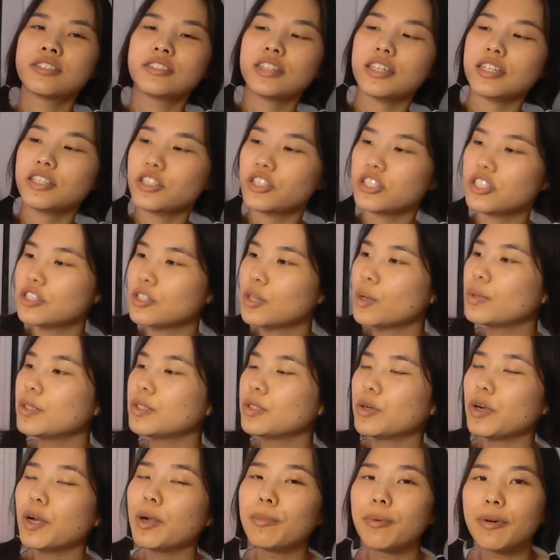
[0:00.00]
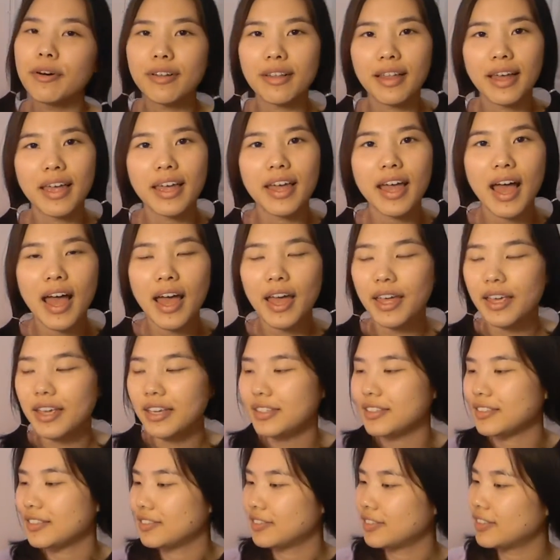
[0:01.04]
It's just so adorable. Like,
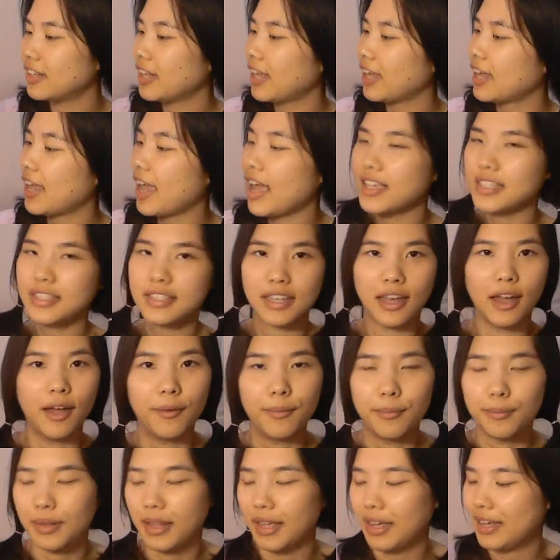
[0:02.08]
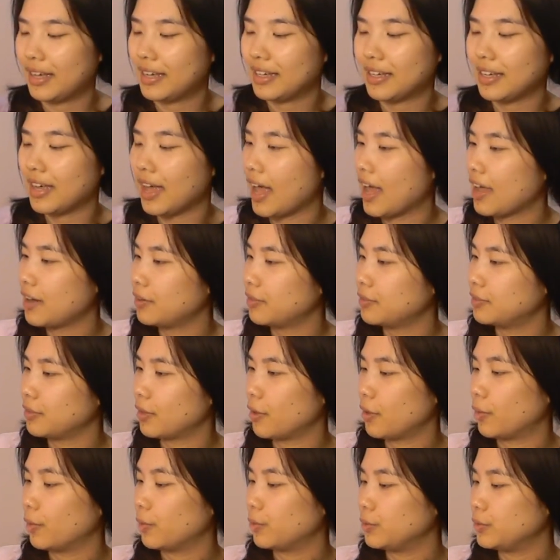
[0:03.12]
I like SM. Like, I don't
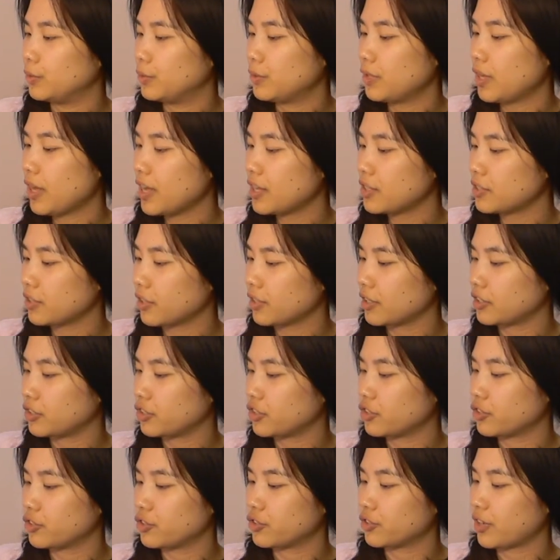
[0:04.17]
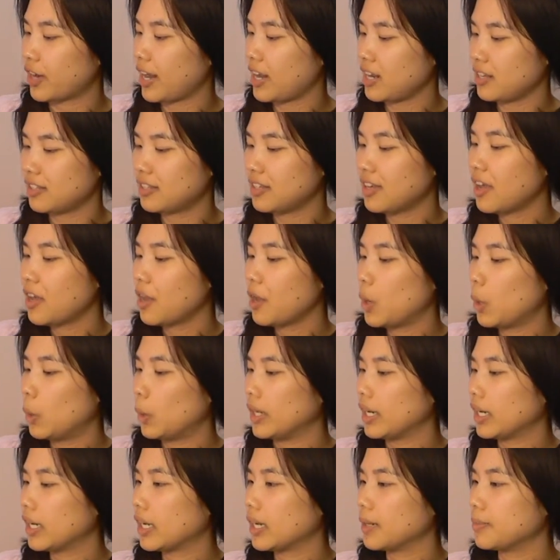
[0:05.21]
know. You guys are just great
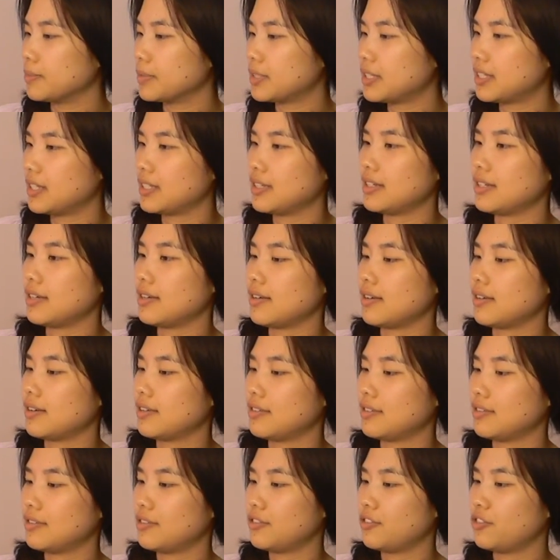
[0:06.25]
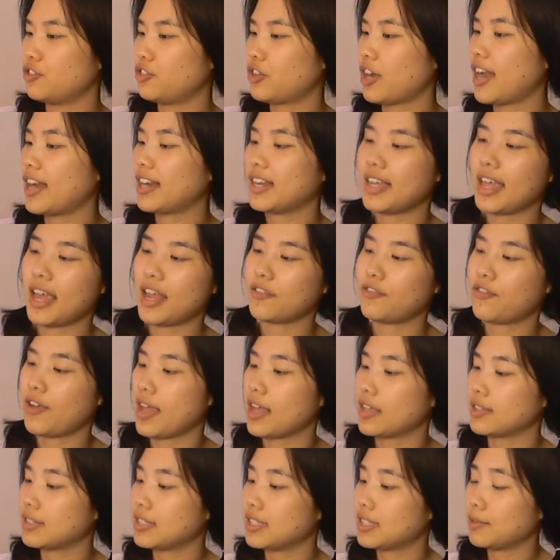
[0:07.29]
when it comes to trying to get
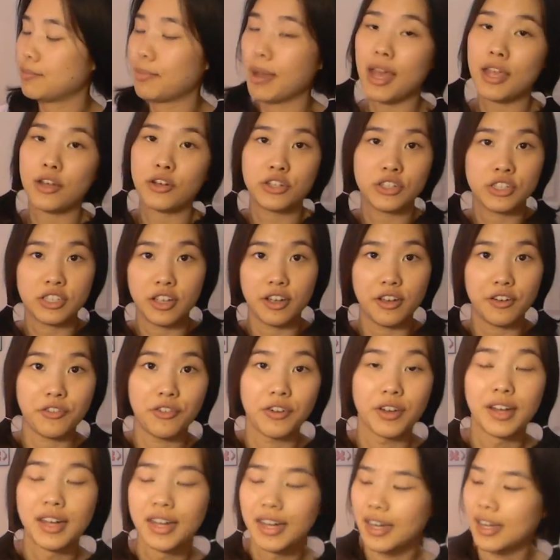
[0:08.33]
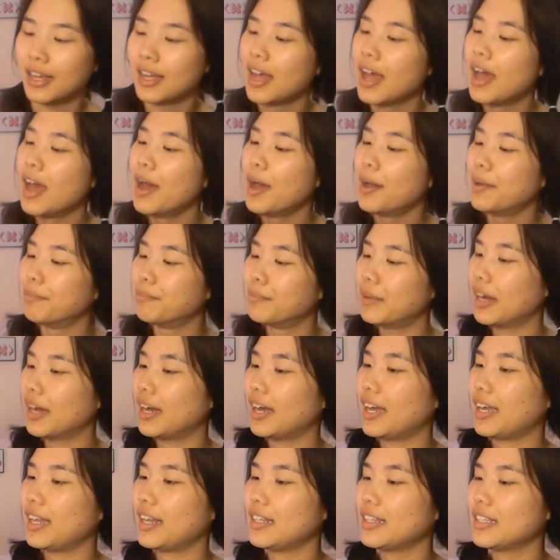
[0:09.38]
fans to buy your stuff.
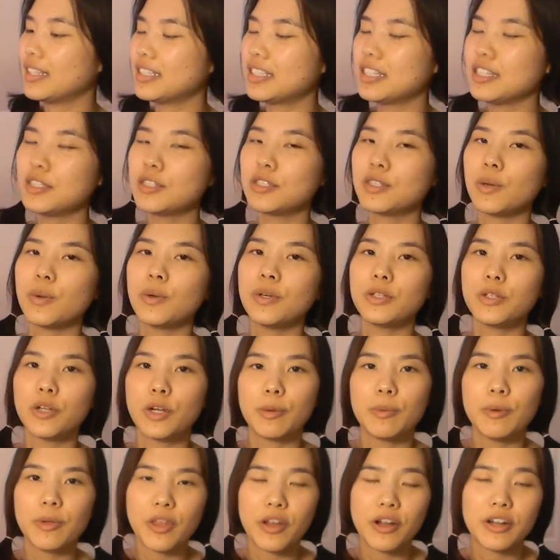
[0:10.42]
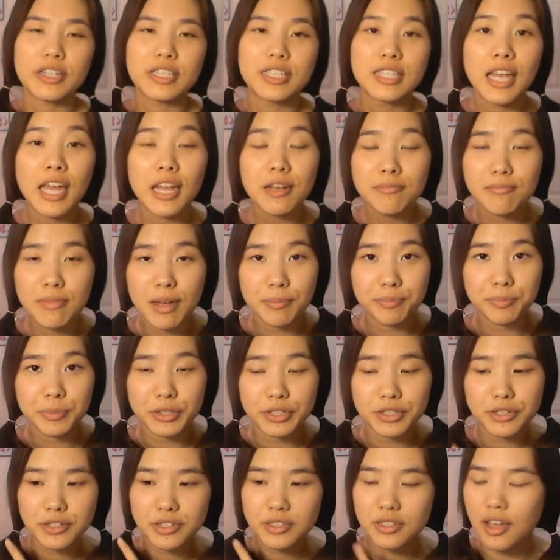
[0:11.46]
But this is so adorable. There are 10
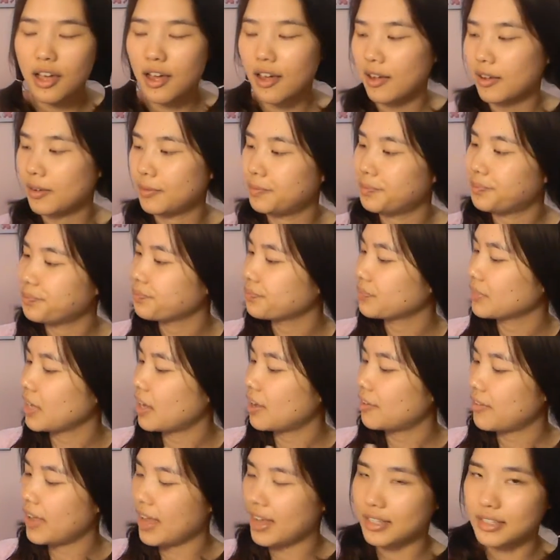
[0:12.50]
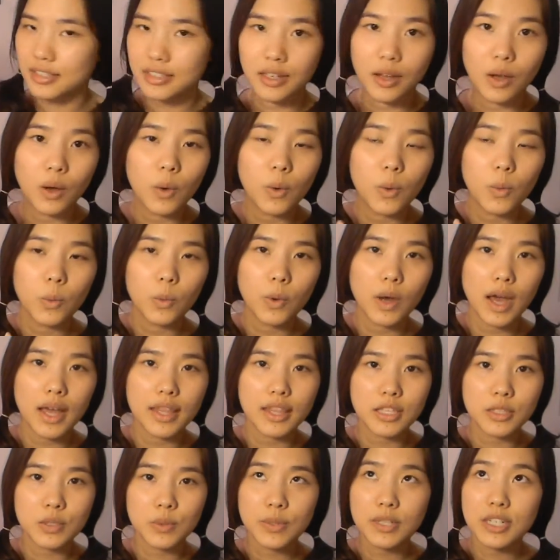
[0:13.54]
members of EXO.
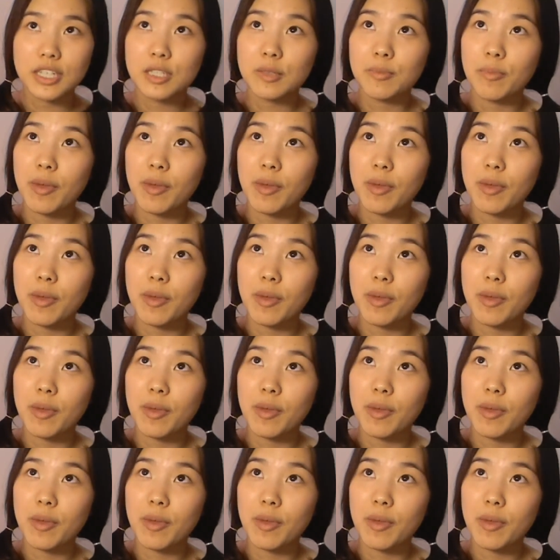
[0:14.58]
This one is